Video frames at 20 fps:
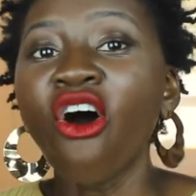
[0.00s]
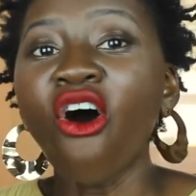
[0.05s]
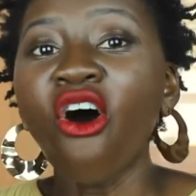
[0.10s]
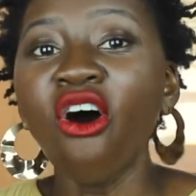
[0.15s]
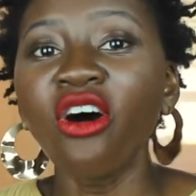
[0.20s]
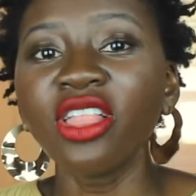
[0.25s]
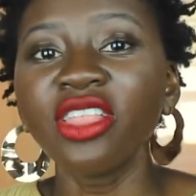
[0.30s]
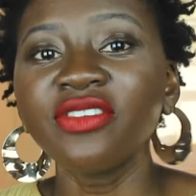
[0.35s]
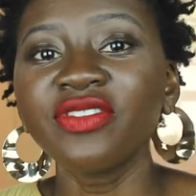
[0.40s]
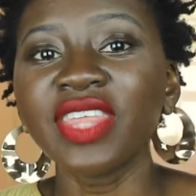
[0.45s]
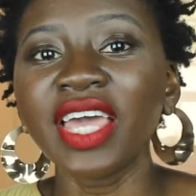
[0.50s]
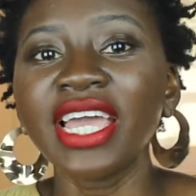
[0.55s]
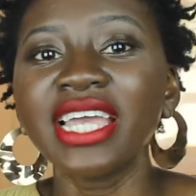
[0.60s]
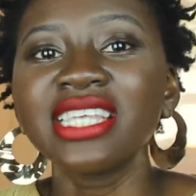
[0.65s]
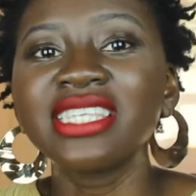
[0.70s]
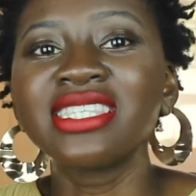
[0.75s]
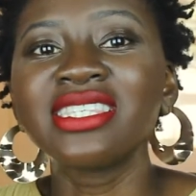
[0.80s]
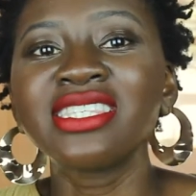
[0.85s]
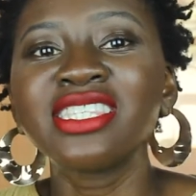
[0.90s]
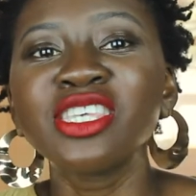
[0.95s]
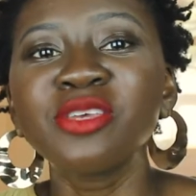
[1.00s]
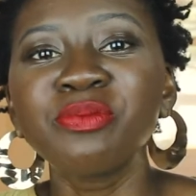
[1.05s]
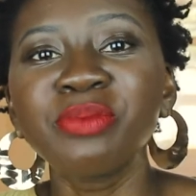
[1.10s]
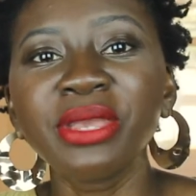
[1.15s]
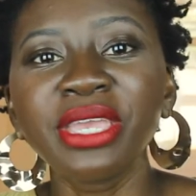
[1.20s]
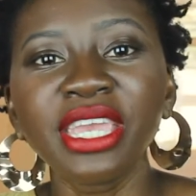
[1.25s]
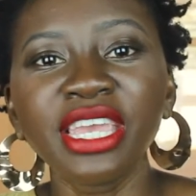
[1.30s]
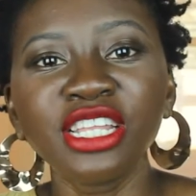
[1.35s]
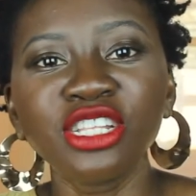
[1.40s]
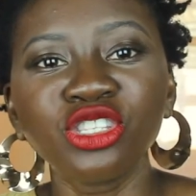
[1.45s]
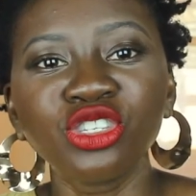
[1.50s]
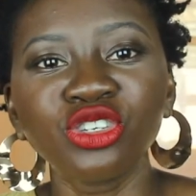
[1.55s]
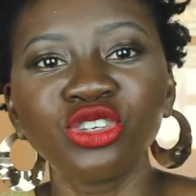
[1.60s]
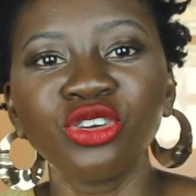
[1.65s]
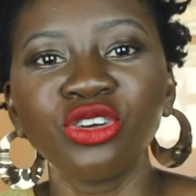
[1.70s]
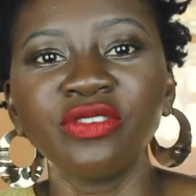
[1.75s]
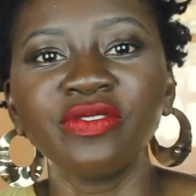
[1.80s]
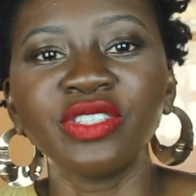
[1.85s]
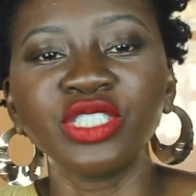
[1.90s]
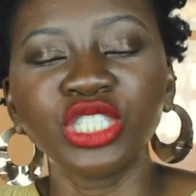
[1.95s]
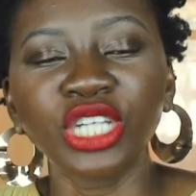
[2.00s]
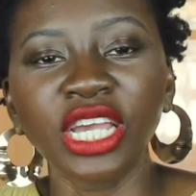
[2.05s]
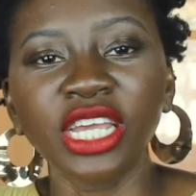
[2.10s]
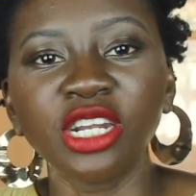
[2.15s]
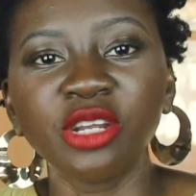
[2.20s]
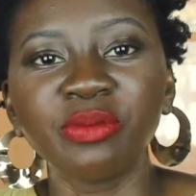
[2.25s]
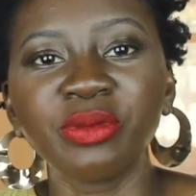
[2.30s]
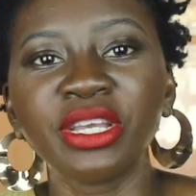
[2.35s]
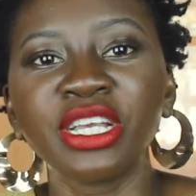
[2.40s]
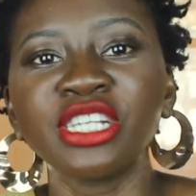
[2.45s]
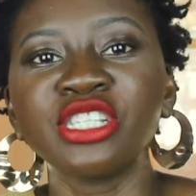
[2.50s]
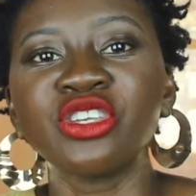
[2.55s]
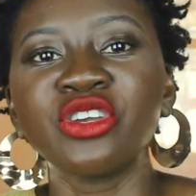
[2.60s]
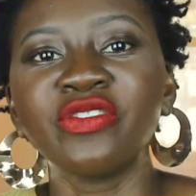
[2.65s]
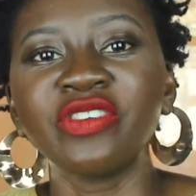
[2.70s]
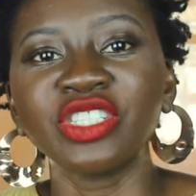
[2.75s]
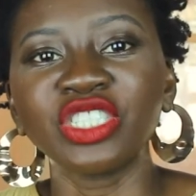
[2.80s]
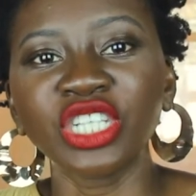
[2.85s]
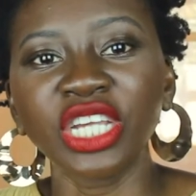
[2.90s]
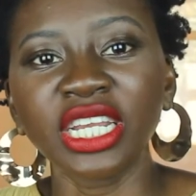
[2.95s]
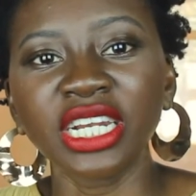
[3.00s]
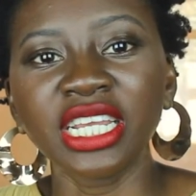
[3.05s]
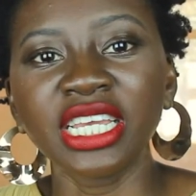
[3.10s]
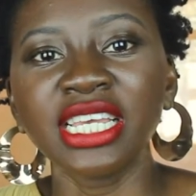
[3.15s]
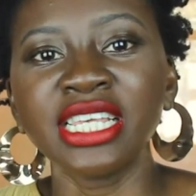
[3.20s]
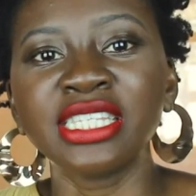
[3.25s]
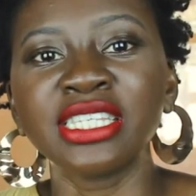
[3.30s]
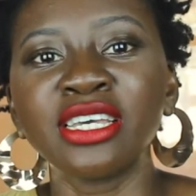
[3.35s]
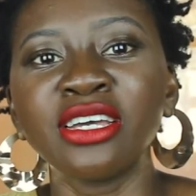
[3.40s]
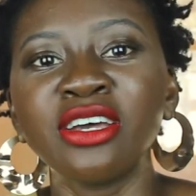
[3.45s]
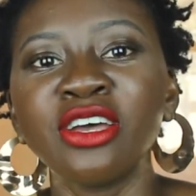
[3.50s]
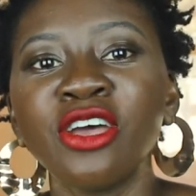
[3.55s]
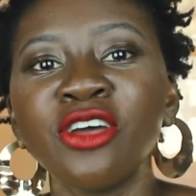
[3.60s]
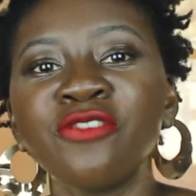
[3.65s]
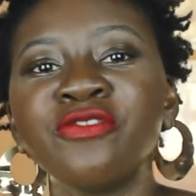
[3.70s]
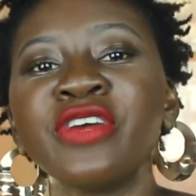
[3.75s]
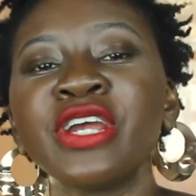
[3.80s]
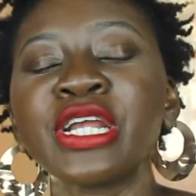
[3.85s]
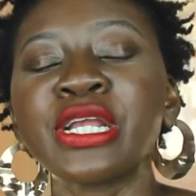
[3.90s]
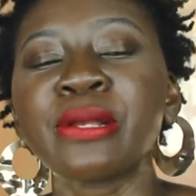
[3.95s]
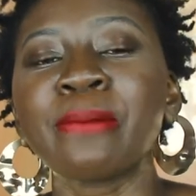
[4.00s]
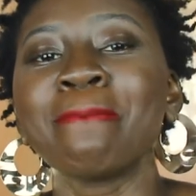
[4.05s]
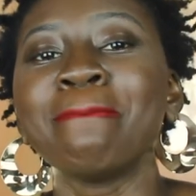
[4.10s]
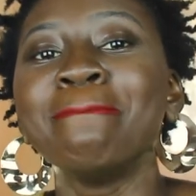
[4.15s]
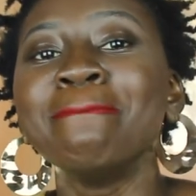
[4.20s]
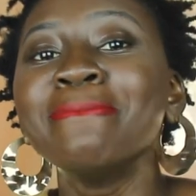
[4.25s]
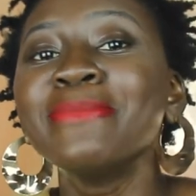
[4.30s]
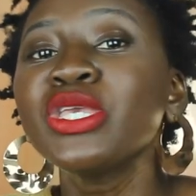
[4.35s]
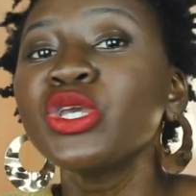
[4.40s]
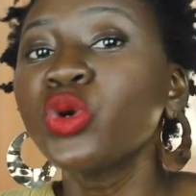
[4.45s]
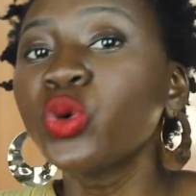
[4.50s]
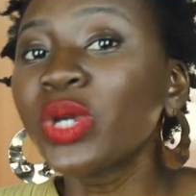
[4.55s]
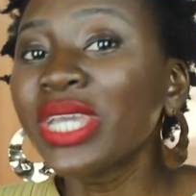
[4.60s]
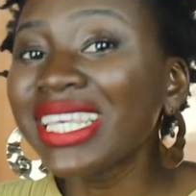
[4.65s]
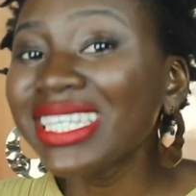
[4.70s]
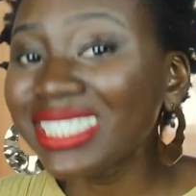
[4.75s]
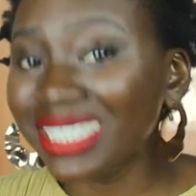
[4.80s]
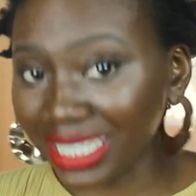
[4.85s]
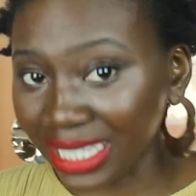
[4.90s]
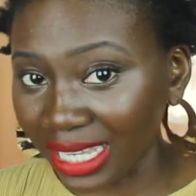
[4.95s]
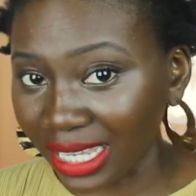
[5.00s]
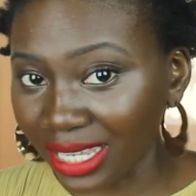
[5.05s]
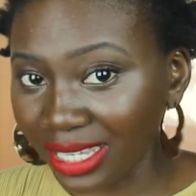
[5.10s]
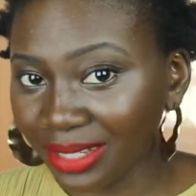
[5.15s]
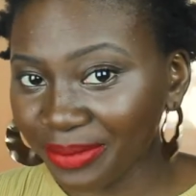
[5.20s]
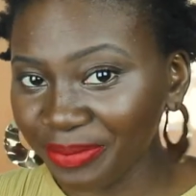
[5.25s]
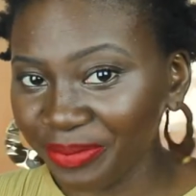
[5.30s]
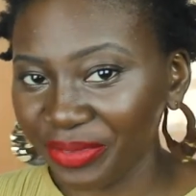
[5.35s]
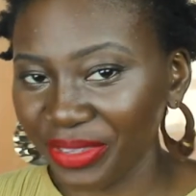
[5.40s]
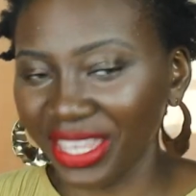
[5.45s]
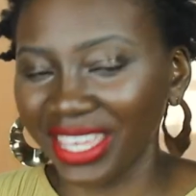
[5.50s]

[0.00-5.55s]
All of that is seeping into your vagina, because your vagina is a very mucousy,